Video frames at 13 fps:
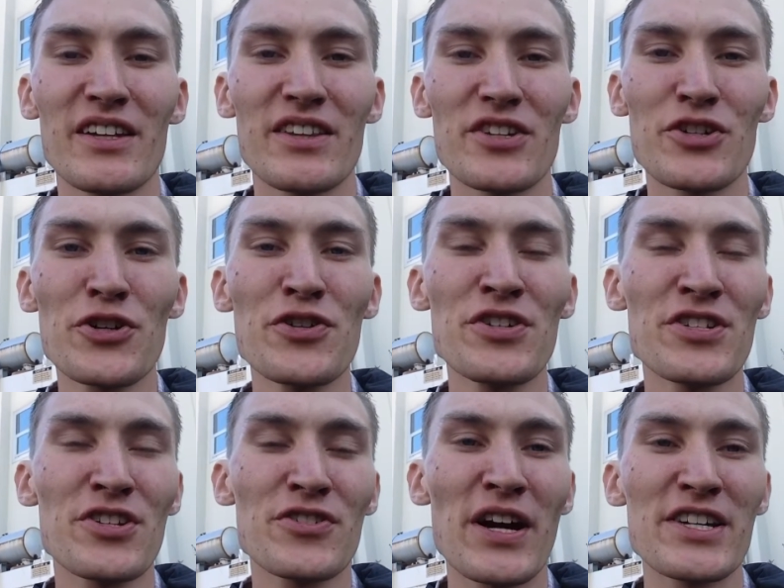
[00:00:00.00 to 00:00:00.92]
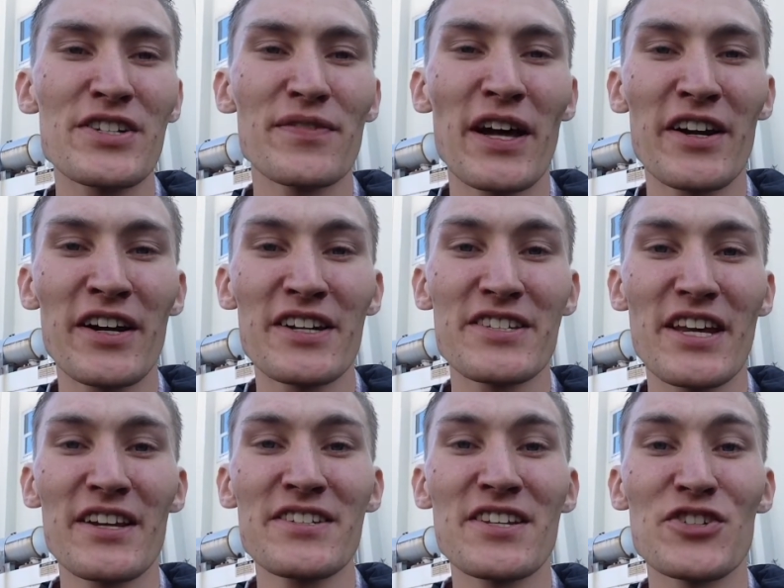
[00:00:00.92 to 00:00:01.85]
The Church of Jesus Christ of Latter-day
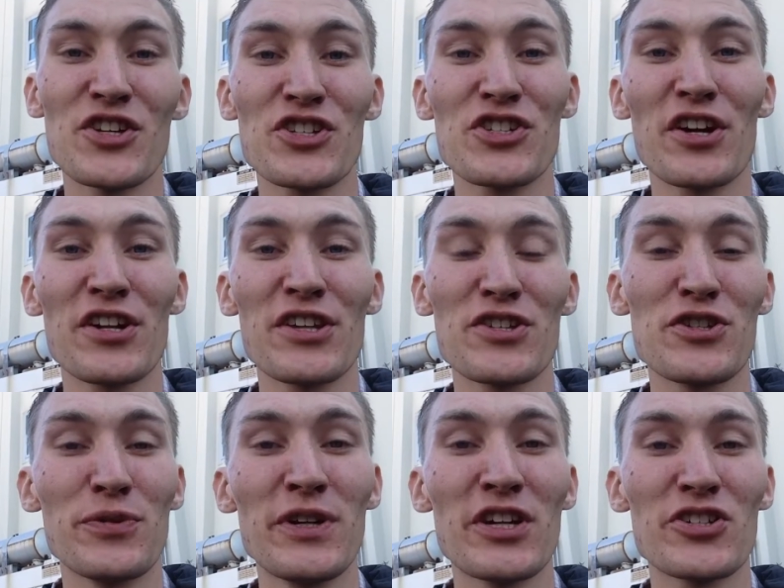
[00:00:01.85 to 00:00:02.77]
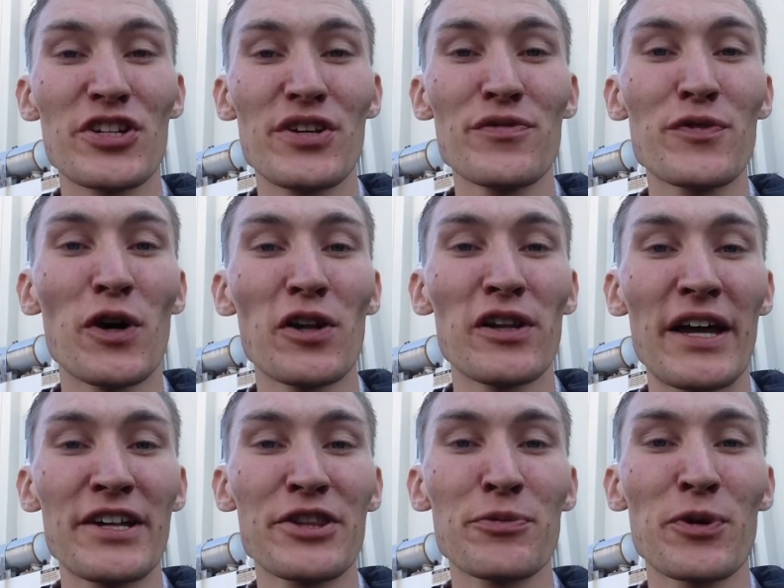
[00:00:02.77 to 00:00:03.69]
Saints has just started this new initiative called
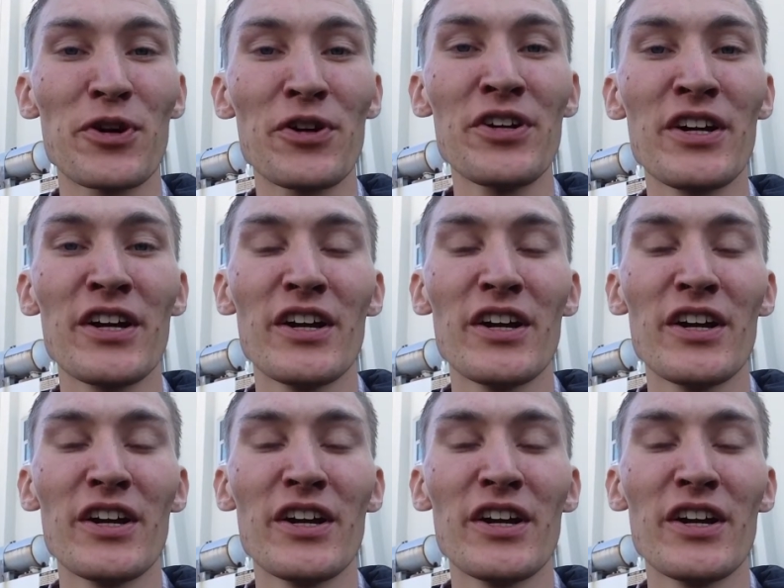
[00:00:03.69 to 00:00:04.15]
Light the World,